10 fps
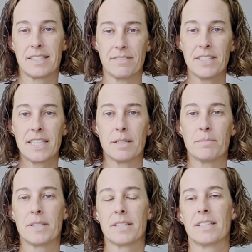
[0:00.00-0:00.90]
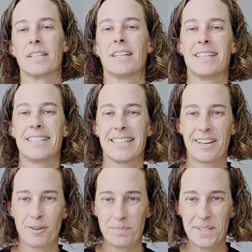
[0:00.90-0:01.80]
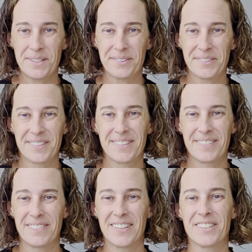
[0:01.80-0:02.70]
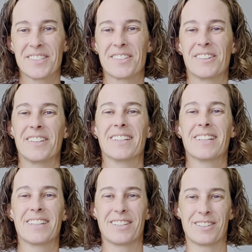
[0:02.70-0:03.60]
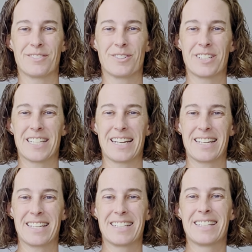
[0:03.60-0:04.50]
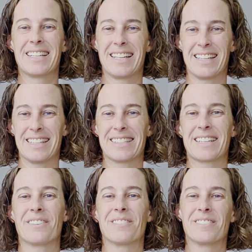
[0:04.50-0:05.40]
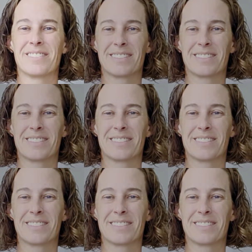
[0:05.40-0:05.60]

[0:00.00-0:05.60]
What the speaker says: 7 tips to help you when you're starting the carnivore diet. Let's go.